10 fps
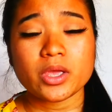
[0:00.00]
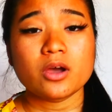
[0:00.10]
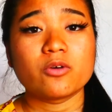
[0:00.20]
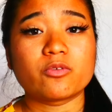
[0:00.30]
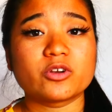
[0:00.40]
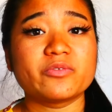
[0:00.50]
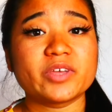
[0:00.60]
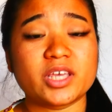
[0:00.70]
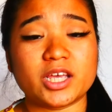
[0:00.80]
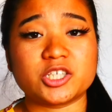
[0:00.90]

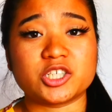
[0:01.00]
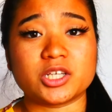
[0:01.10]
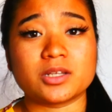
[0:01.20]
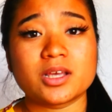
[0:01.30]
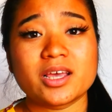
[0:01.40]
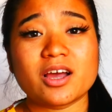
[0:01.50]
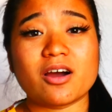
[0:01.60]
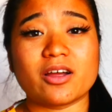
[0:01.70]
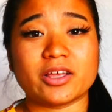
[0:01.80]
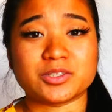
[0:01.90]
Fortification
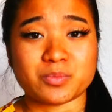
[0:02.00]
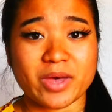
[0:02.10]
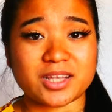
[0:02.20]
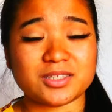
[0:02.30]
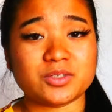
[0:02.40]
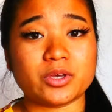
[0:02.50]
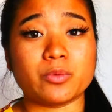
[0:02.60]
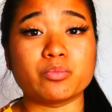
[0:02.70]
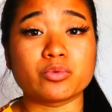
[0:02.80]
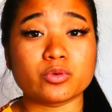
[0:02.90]
is meant to
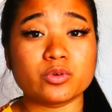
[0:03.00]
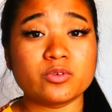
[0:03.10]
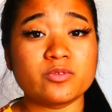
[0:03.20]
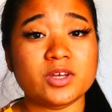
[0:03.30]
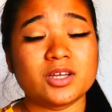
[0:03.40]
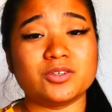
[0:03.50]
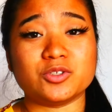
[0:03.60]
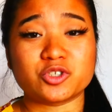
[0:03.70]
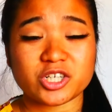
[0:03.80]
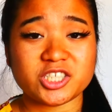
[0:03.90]
improve
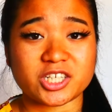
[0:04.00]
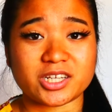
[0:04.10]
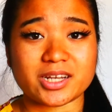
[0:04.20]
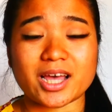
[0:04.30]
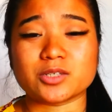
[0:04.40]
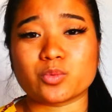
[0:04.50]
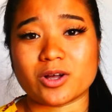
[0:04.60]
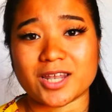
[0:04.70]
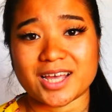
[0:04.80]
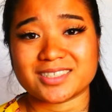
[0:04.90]
nutrition as
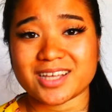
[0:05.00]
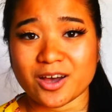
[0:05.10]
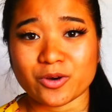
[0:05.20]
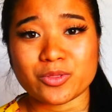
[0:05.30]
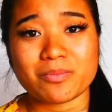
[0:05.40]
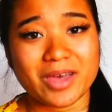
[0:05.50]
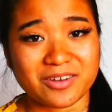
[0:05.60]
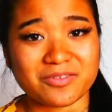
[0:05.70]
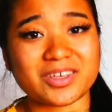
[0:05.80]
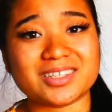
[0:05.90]
well as health
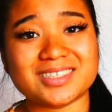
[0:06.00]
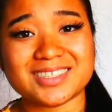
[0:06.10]
benefits.